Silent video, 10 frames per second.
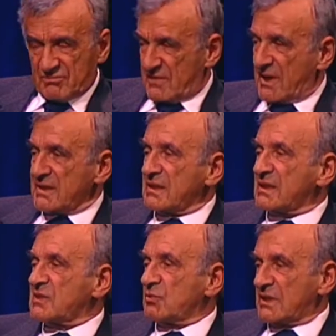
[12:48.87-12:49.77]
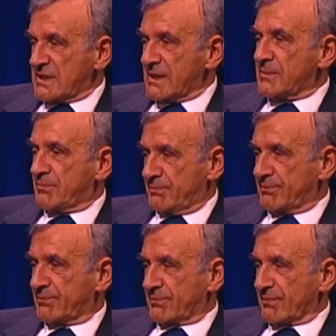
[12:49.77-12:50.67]
I think it's too easy.
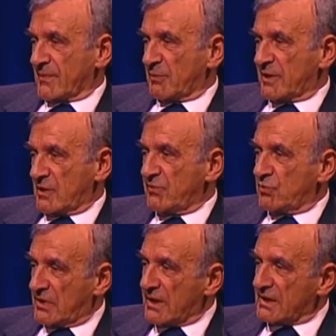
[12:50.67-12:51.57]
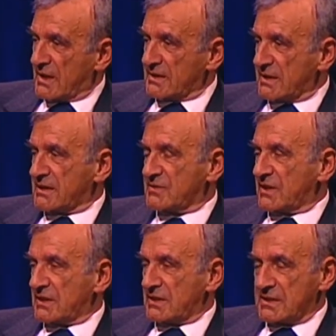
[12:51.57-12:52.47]
But if you take it like that, it's
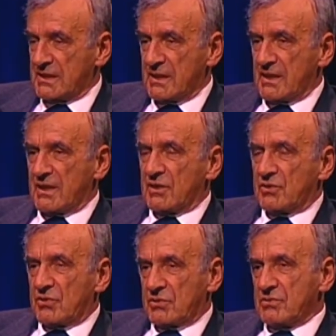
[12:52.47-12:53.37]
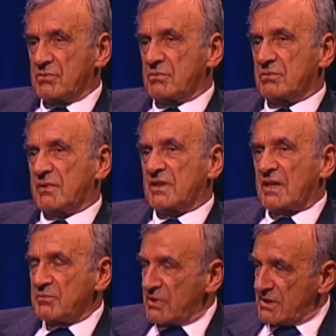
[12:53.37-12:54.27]
very easy. Hmm. Don't do what
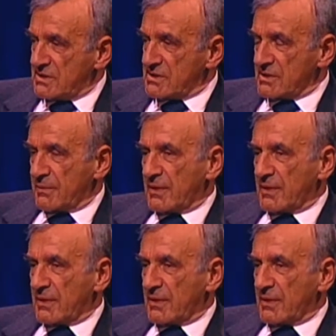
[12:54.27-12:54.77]
that means.